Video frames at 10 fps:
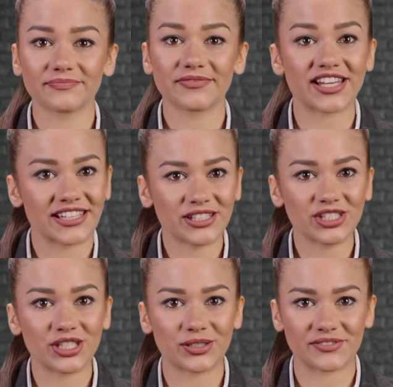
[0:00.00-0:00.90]
They can
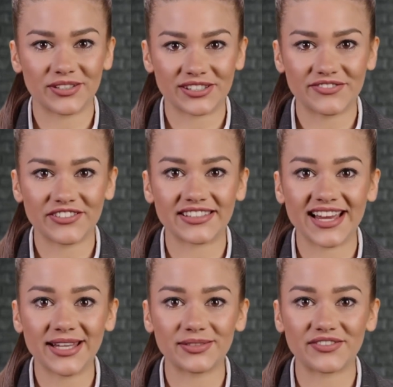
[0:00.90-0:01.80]
choose from different
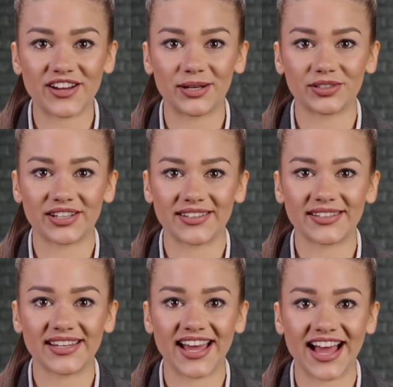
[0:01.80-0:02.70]
types of options,